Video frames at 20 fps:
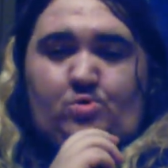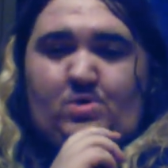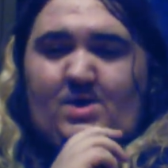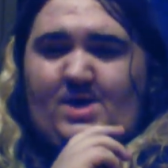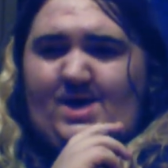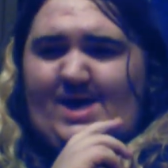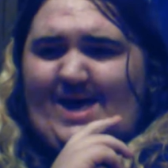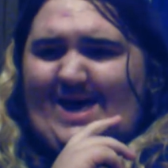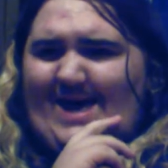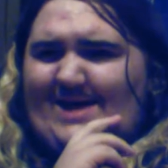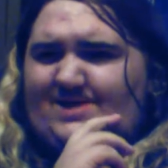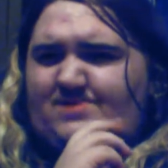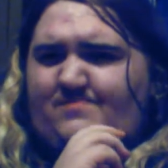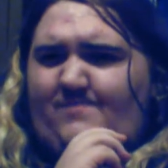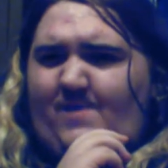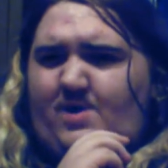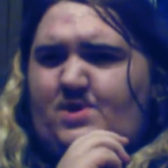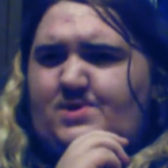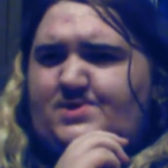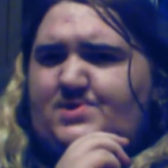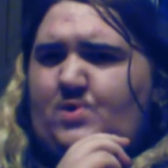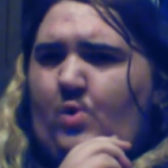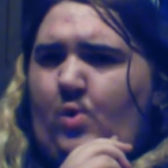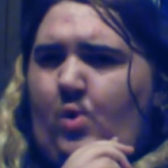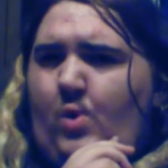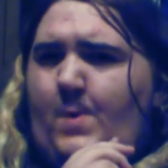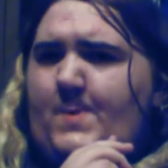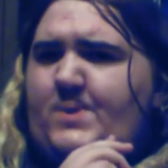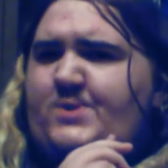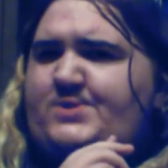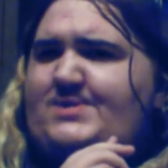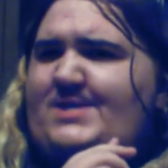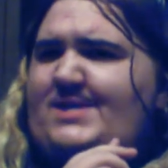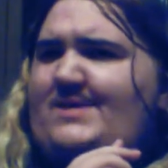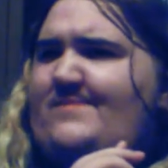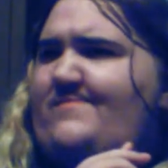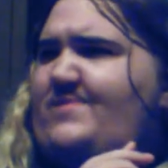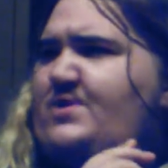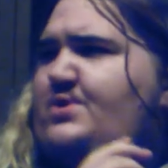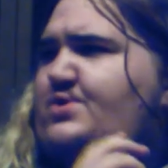as far as older
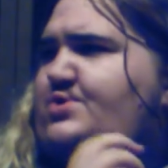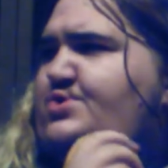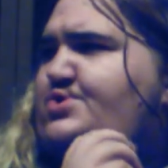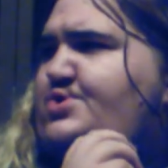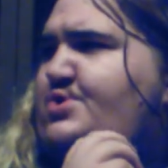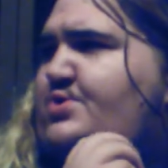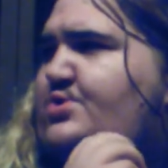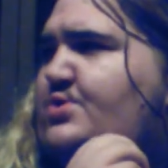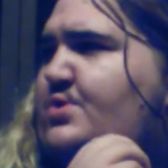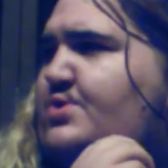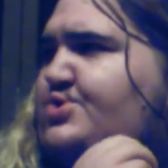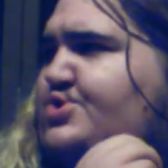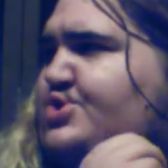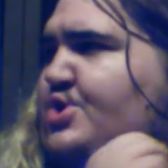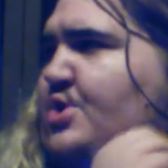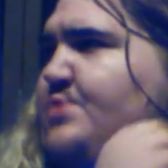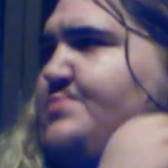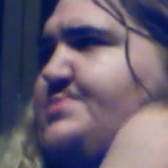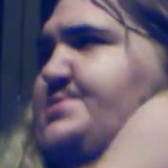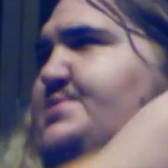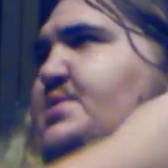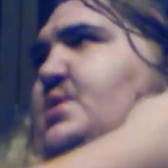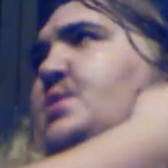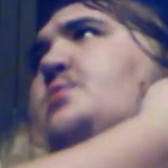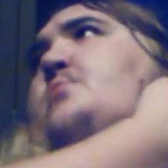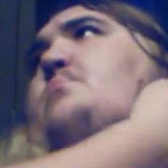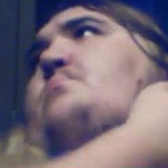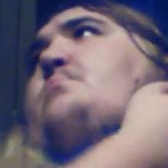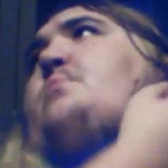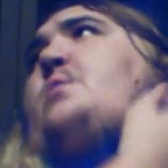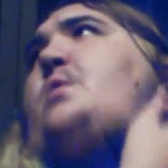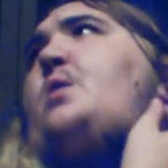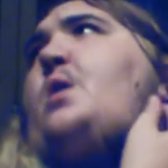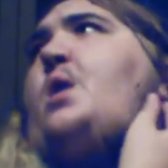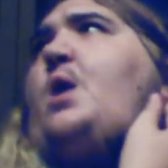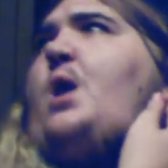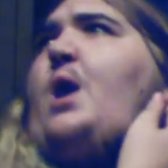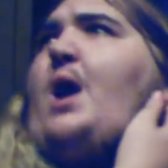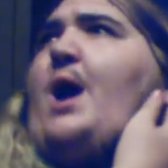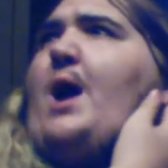TV shows go,
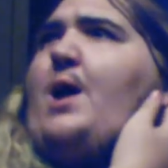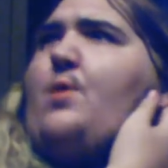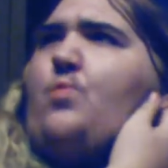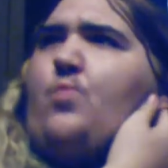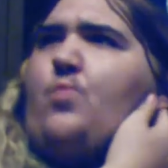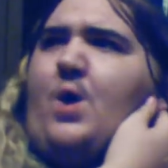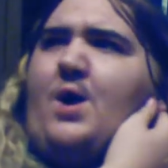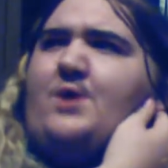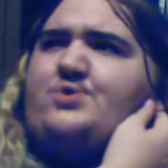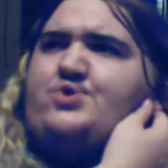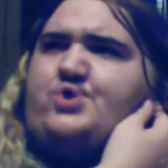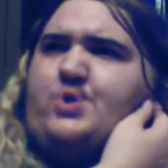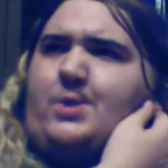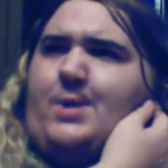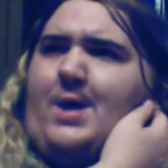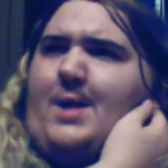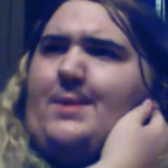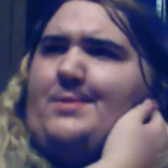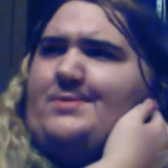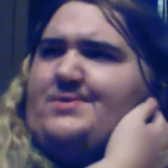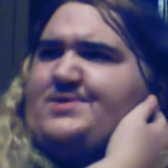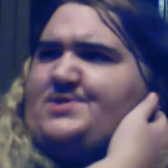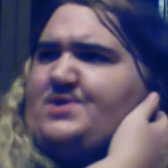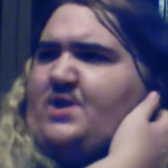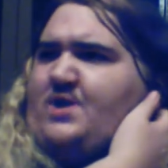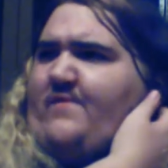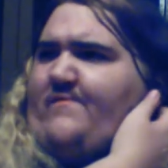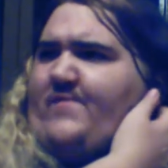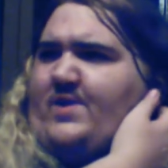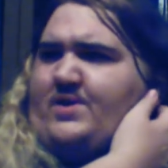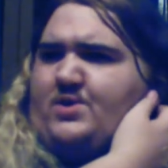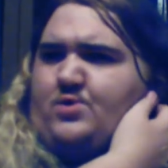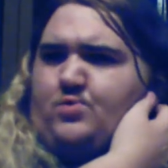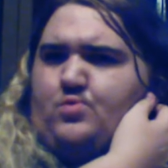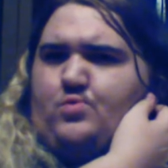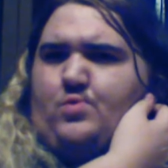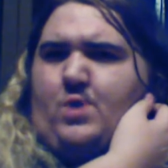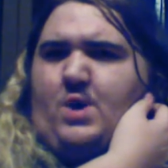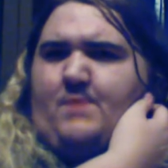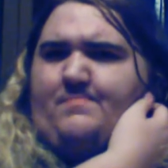I watch a lot of the stuff I grew
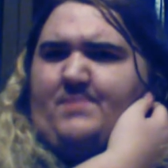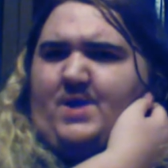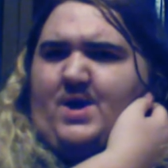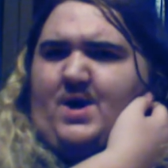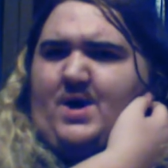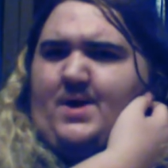up on.